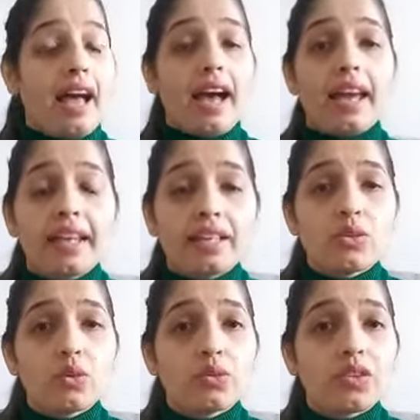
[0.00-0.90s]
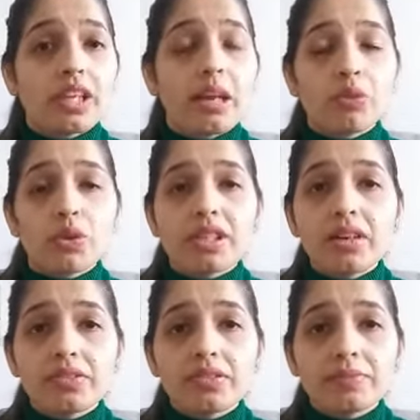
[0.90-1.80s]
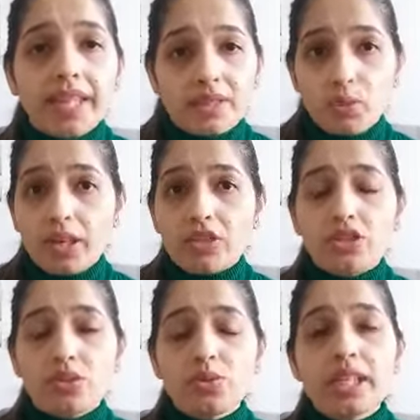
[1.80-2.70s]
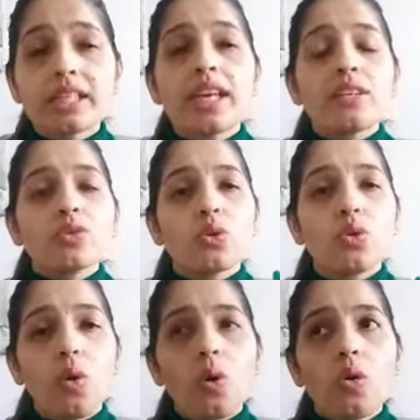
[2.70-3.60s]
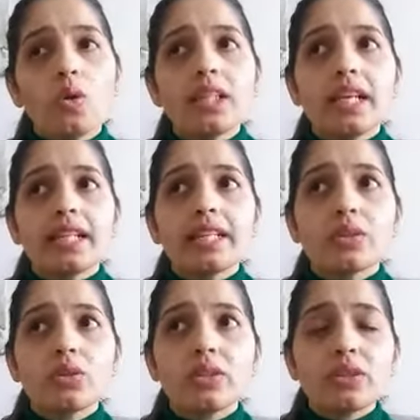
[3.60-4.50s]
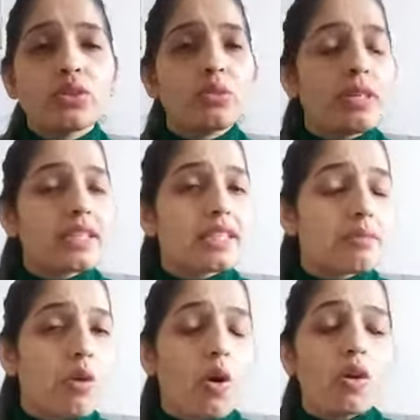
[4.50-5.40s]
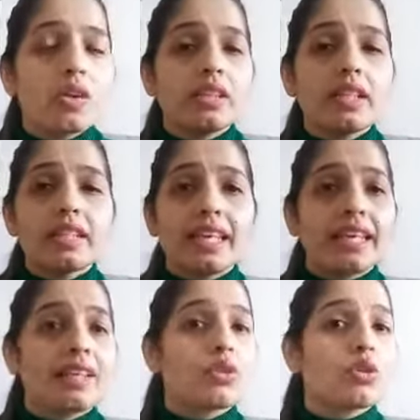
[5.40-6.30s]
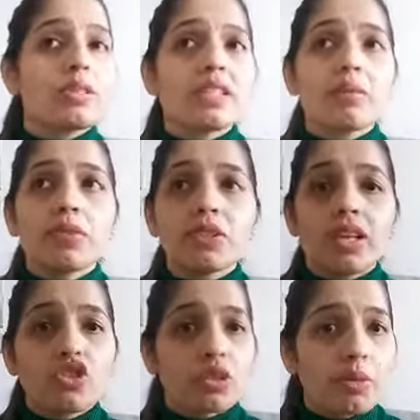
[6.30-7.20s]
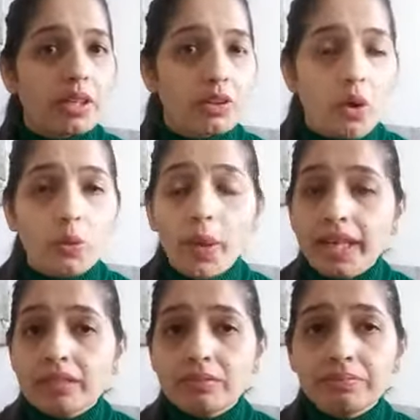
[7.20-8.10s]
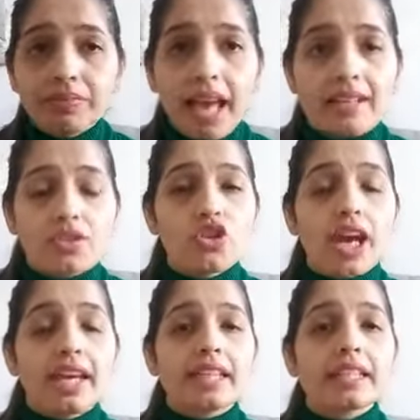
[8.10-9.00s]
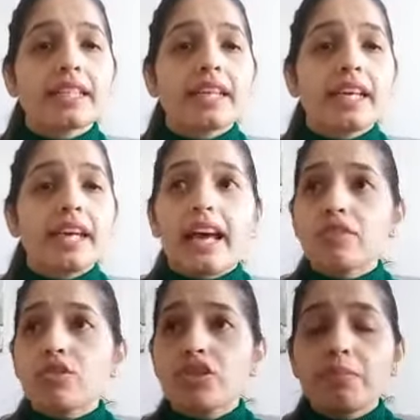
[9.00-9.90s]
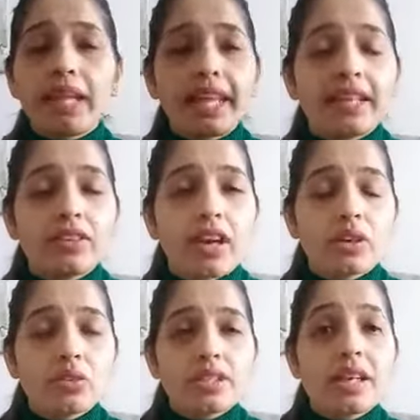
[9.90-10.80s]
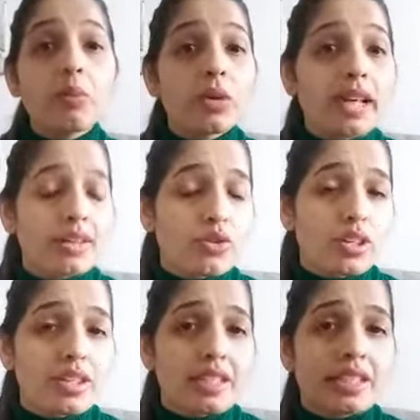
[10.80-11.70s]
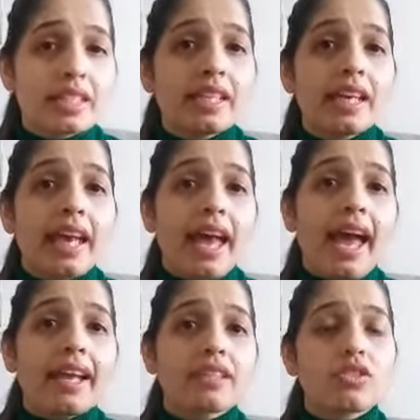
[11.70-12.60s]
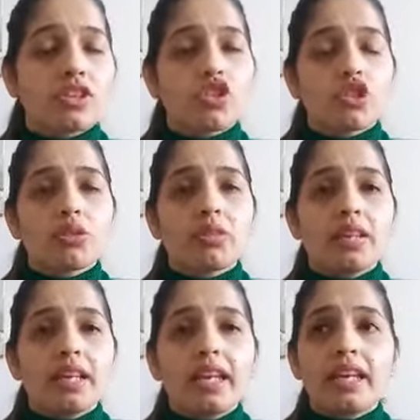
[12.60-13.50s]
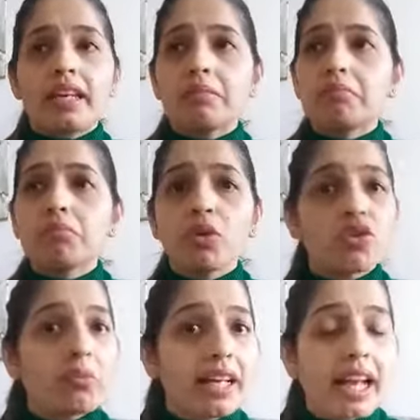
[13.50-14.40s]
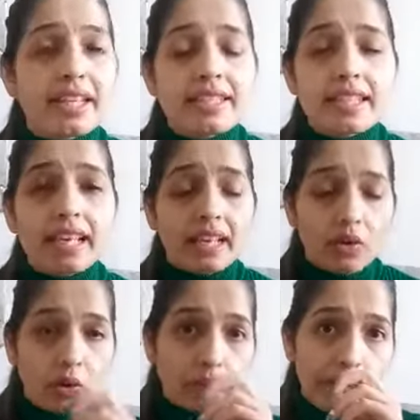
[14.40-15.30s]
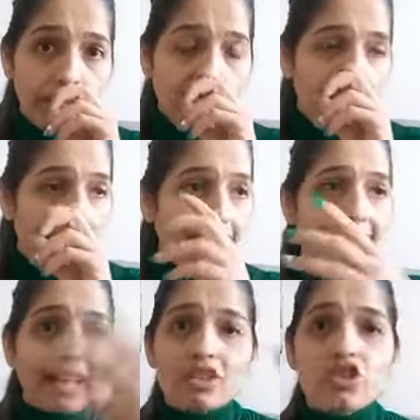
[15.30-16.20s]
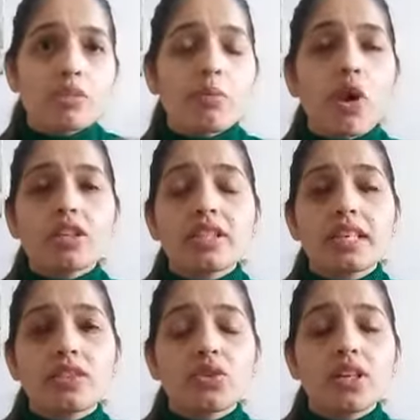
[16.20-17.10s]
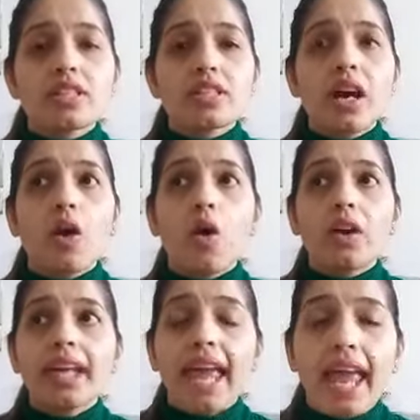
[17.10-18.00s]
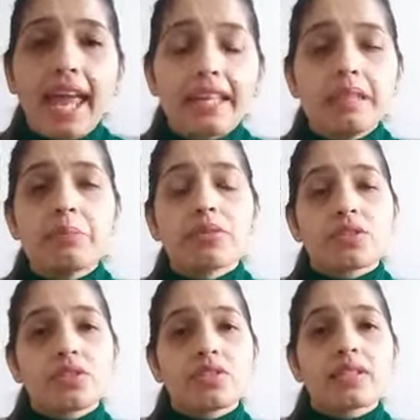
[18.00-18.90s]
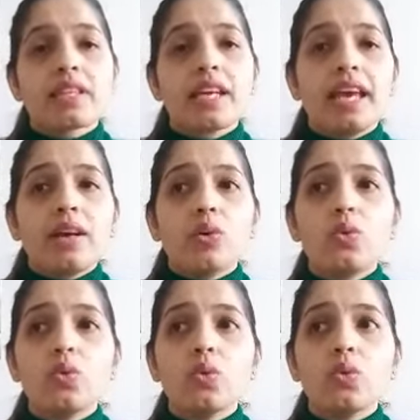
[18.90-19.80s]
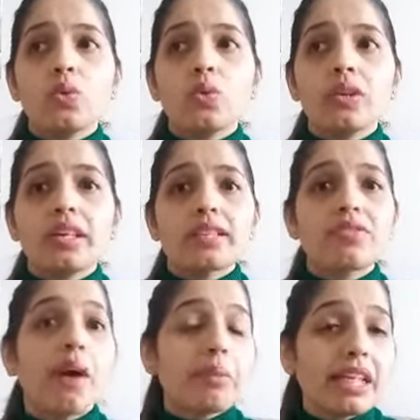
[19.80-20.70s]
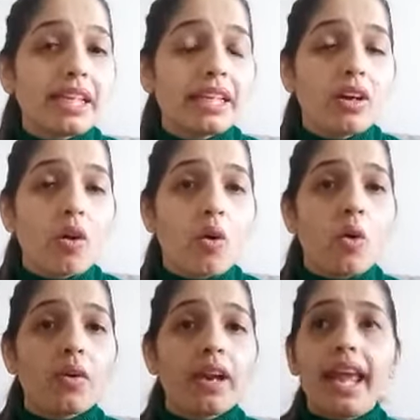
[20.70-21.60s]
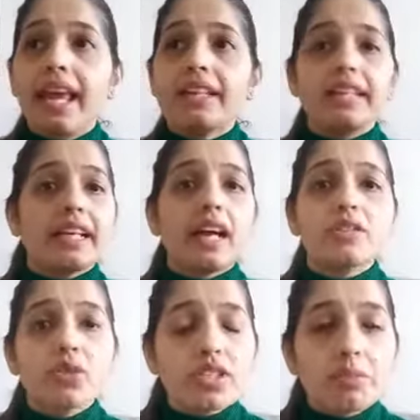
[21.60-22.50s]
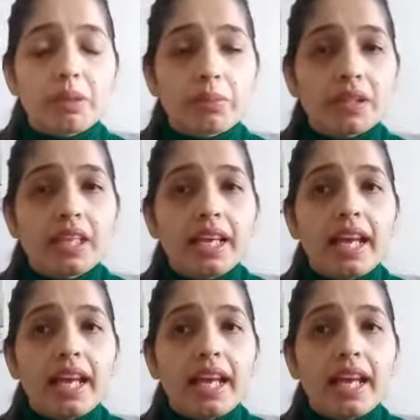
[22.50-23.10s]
I don't feel I'm good enough. That's why she's doing it. So it could be a small thing. It could be someone touched me in a wrong way. As a child, I was just playing around. Someone I trusted has touched in most of my clients in a wrong way, and that just blocks their trust on any person who is family, or they can't trust people.